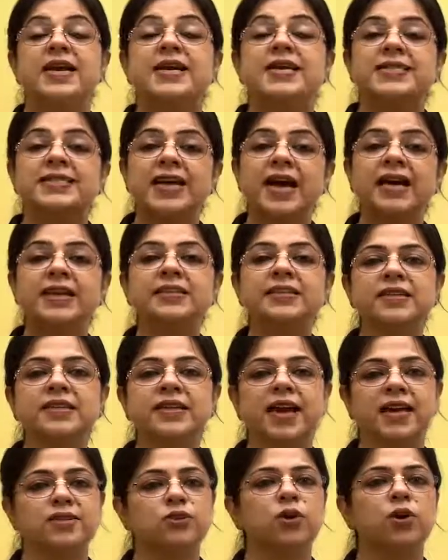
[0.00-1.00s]
Saturn
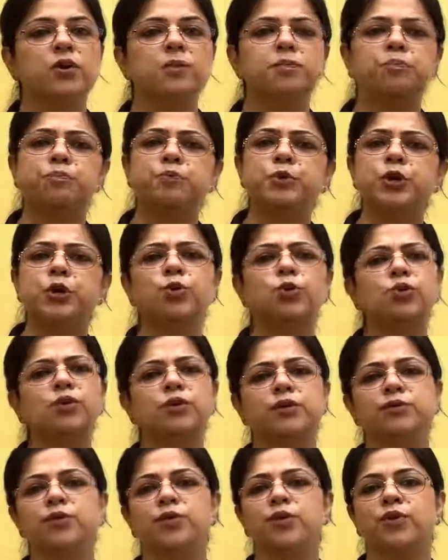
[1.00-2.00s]
has got
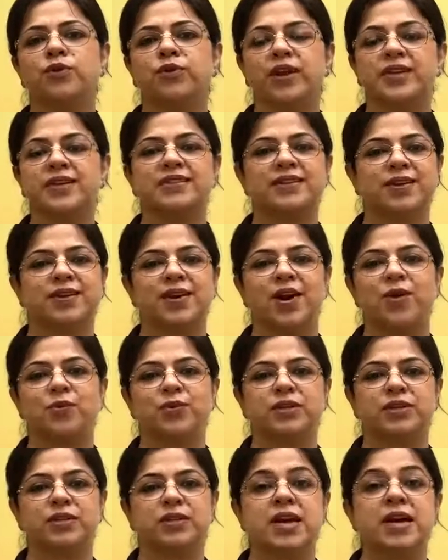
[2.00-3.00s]
beautiful rings
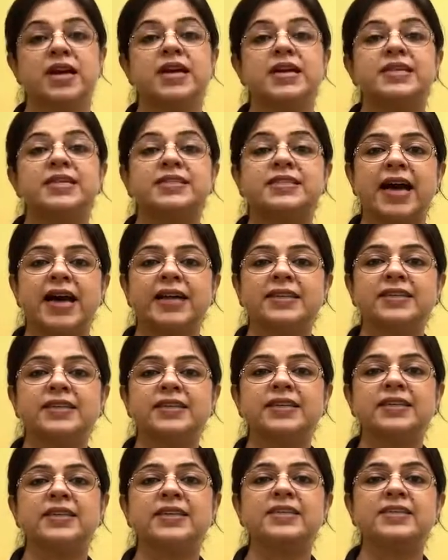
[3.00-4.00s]
around it.
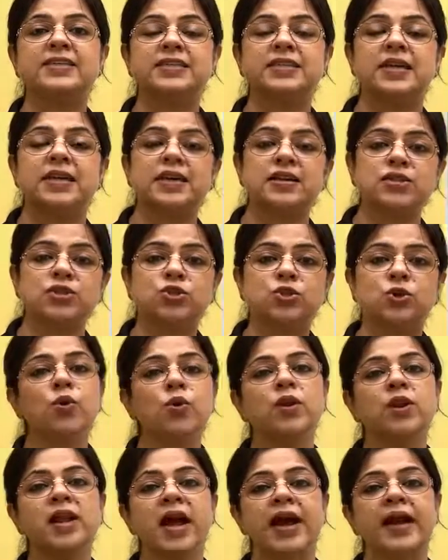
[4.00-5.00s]
Saturn is so
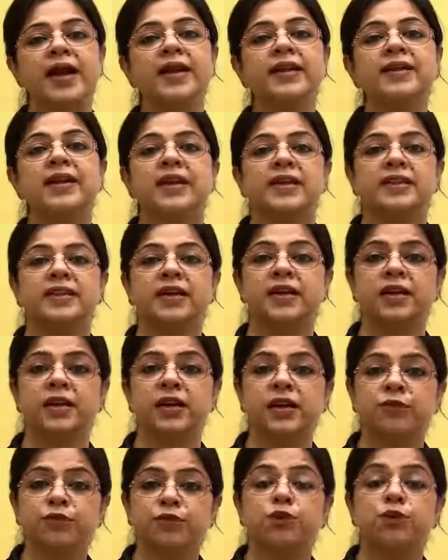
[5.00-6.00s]
light that
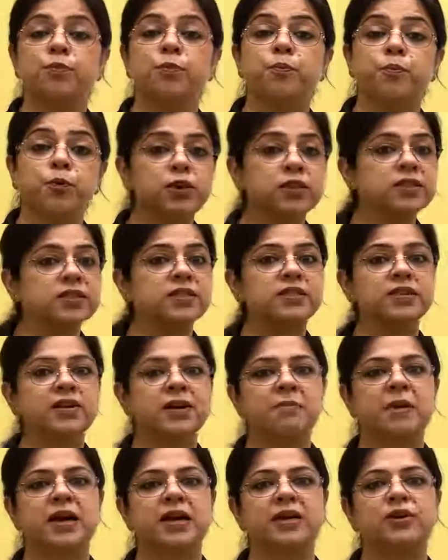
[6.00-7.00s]
if you put it in a
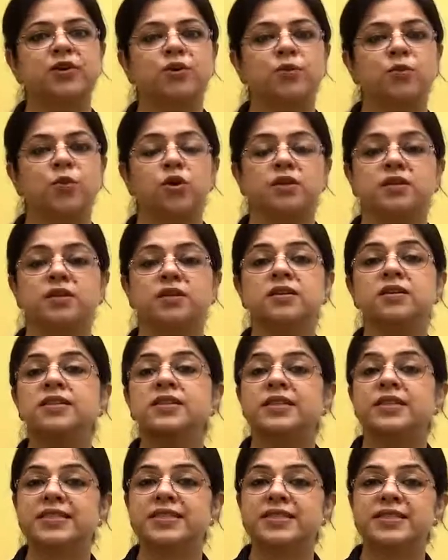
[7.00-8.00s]
bucket of water,
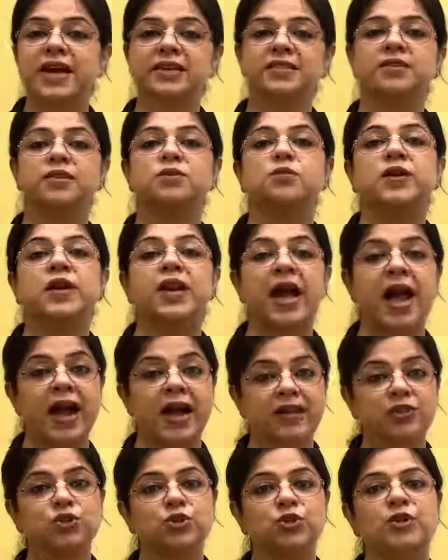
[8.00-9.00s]
Saturn would
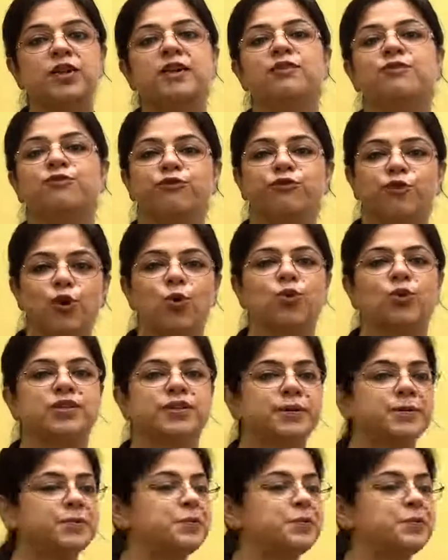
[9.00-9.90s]
actually float.